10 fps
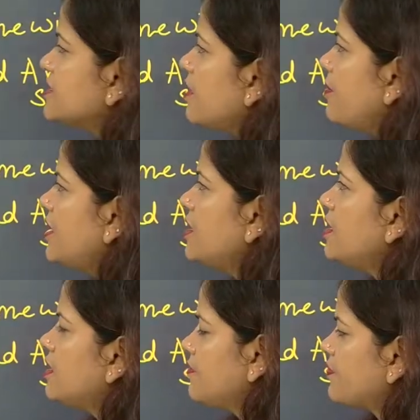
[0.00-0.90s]
coming.
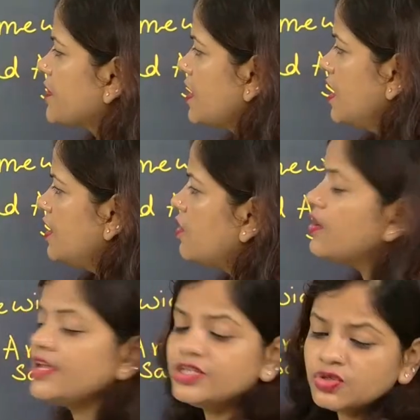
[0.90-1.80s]
Now
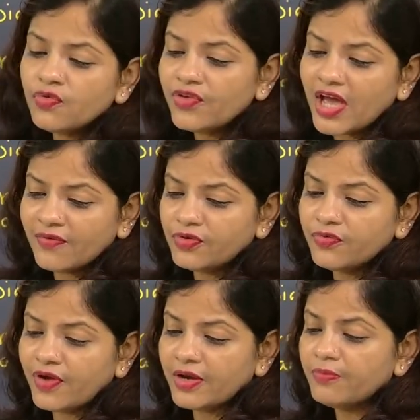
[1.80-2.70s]
ratio we have to
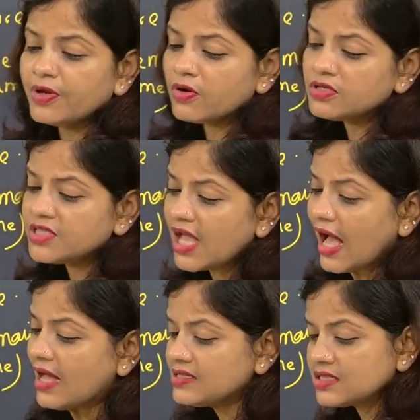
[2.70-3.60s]
find because they asked